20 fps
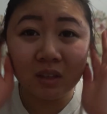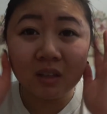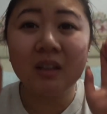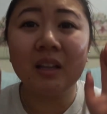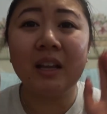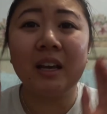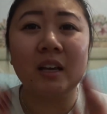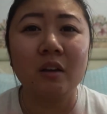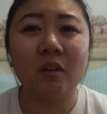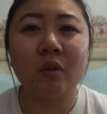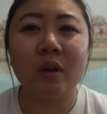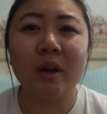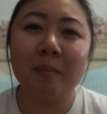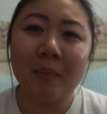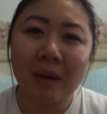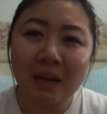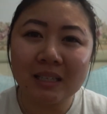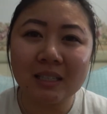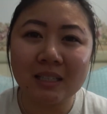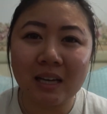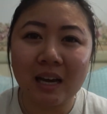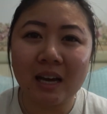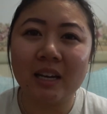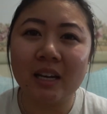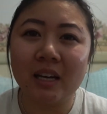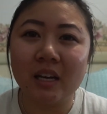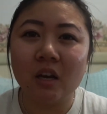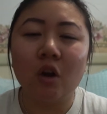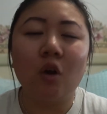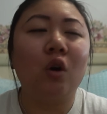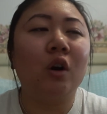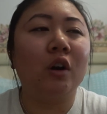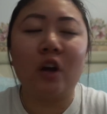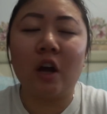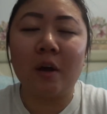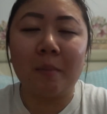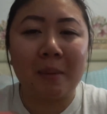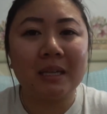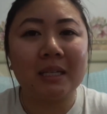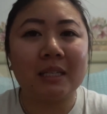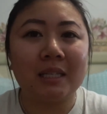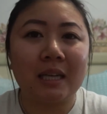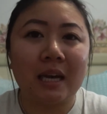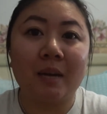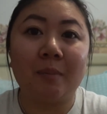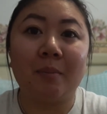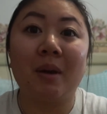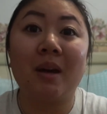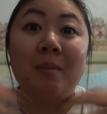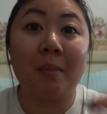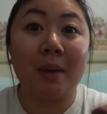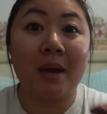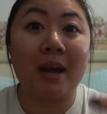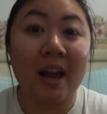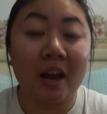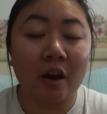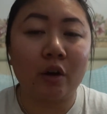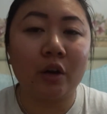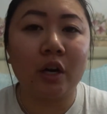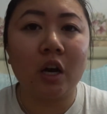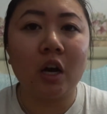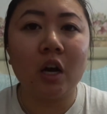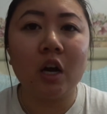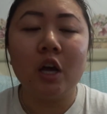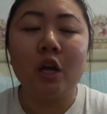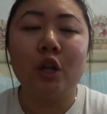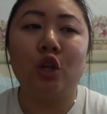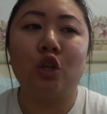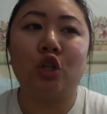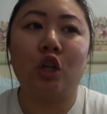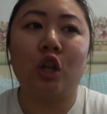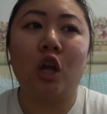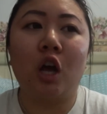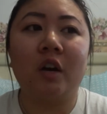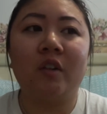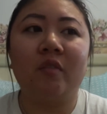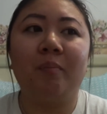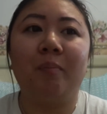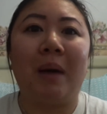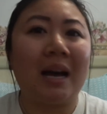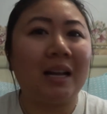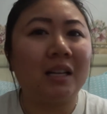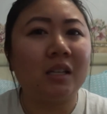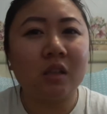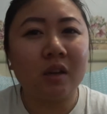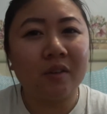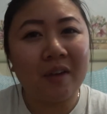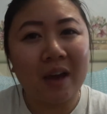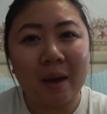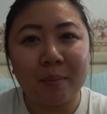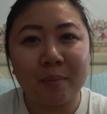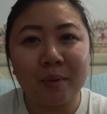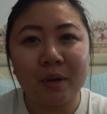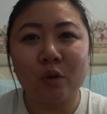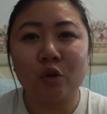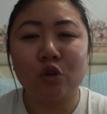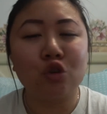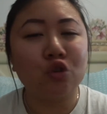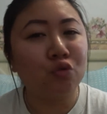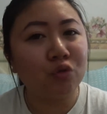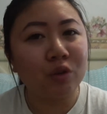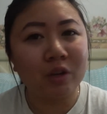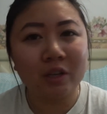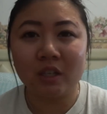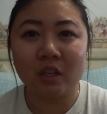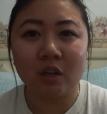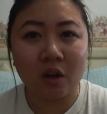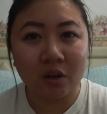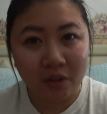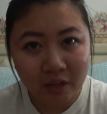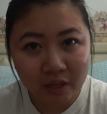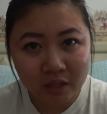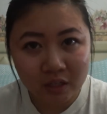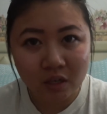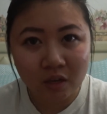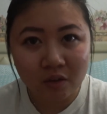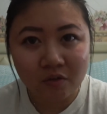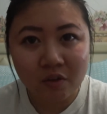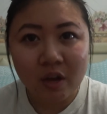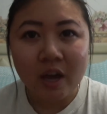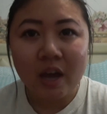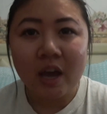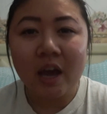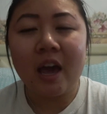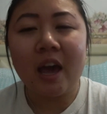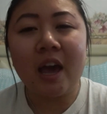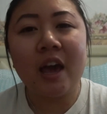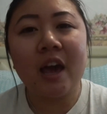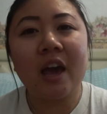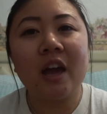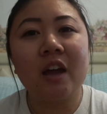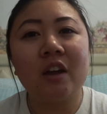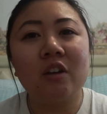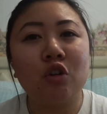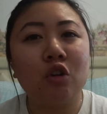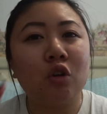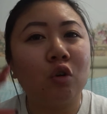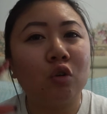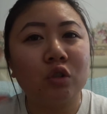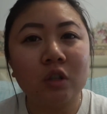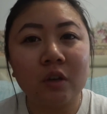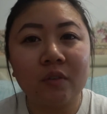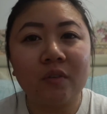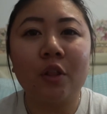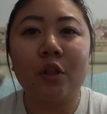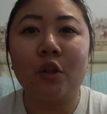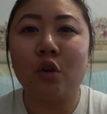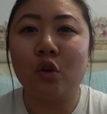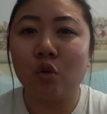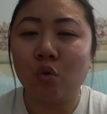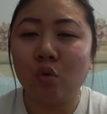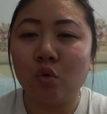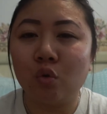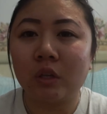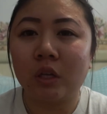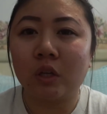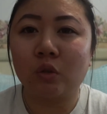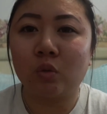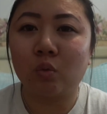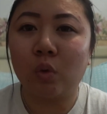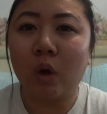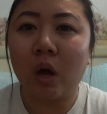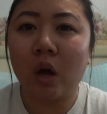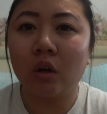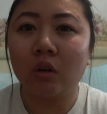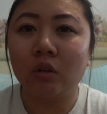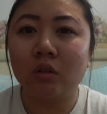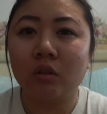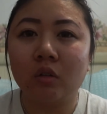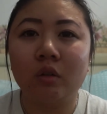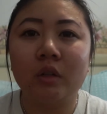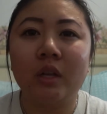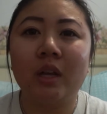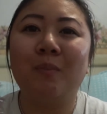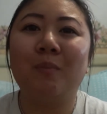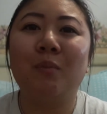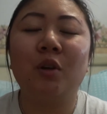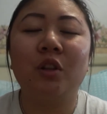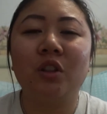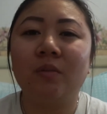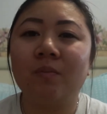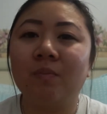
like in my society, or not my society, but in my area, there's a lot of bad stuff happening, shootings and all that stuff, and you know, stuff on the news as well. So they put